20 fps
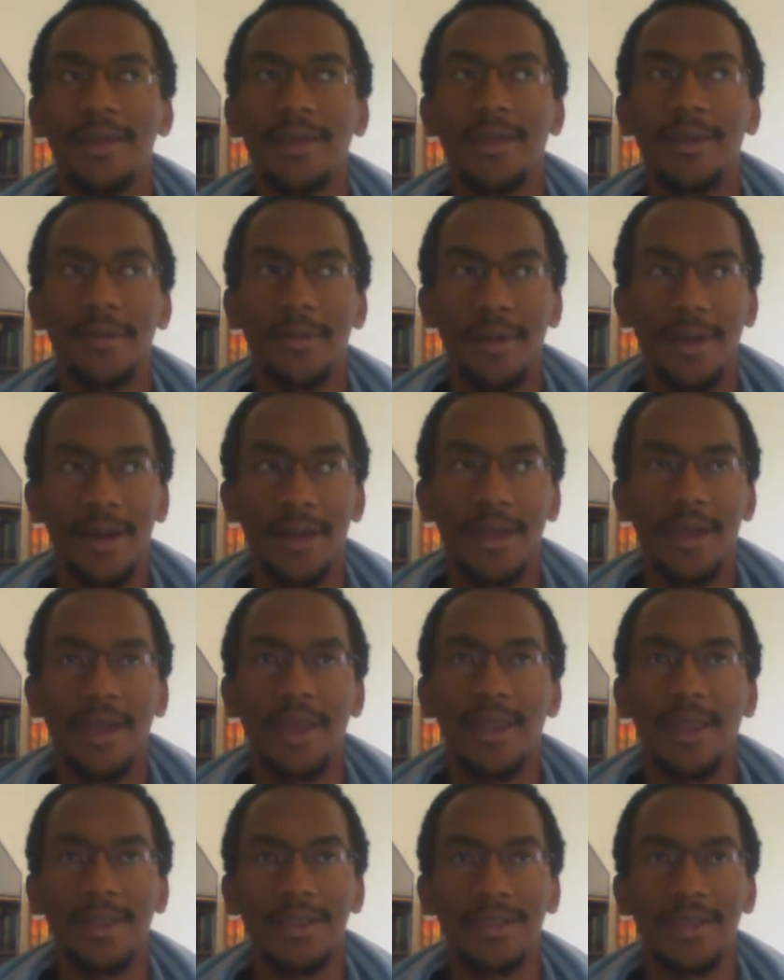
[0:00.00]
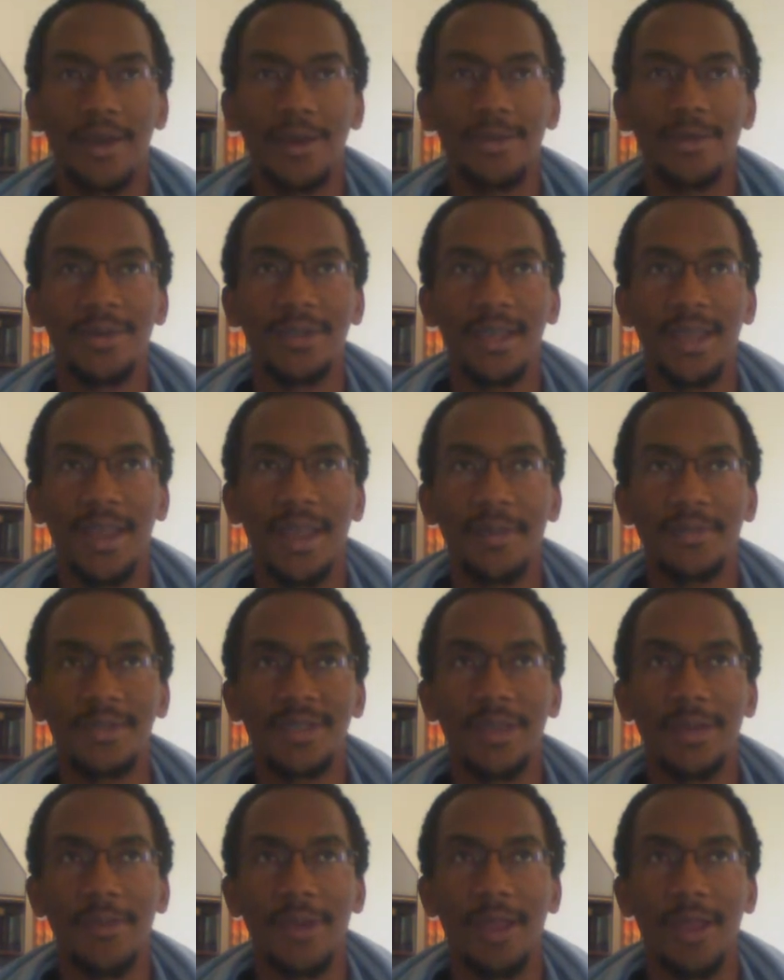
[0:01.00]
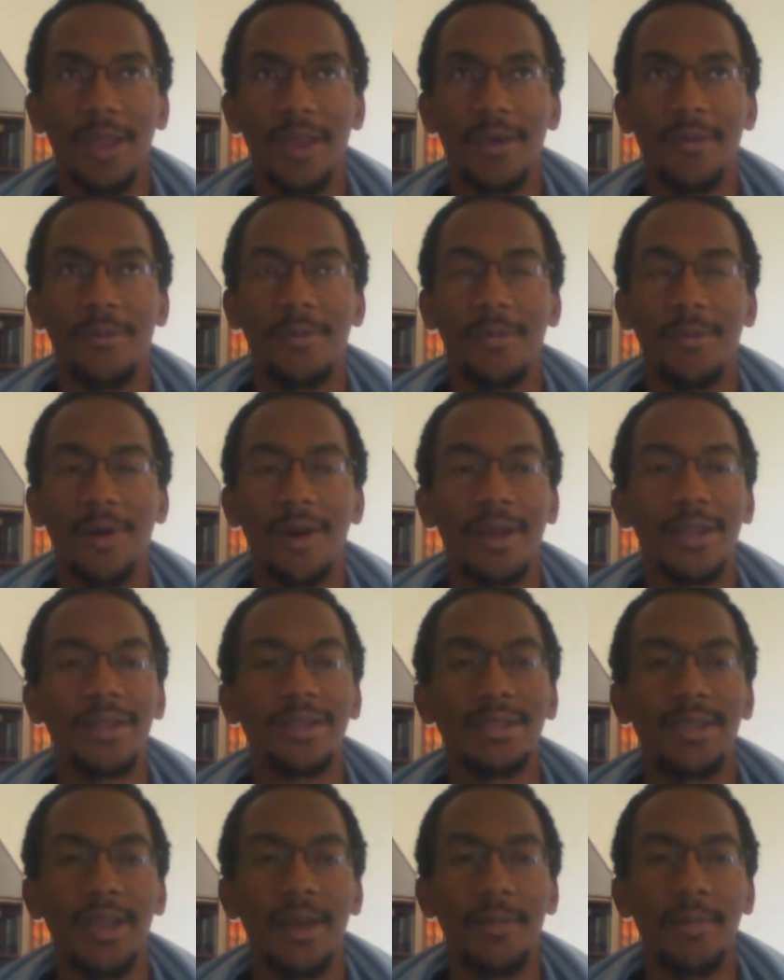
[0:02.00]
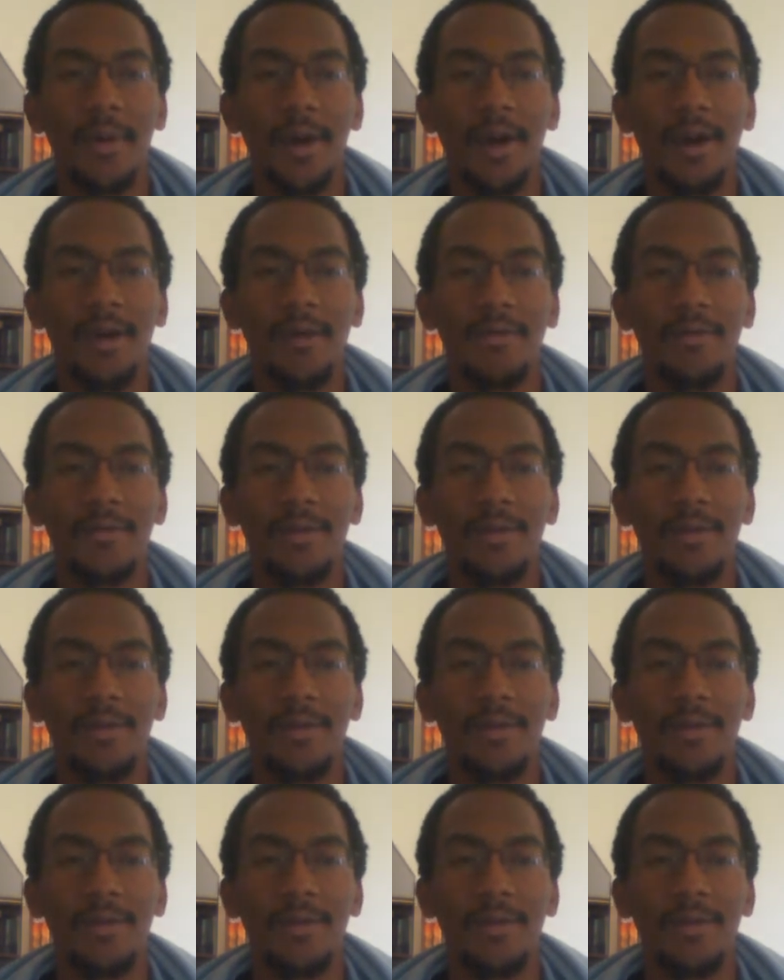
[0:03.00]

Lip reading: come on, and they kept seeming like one step off,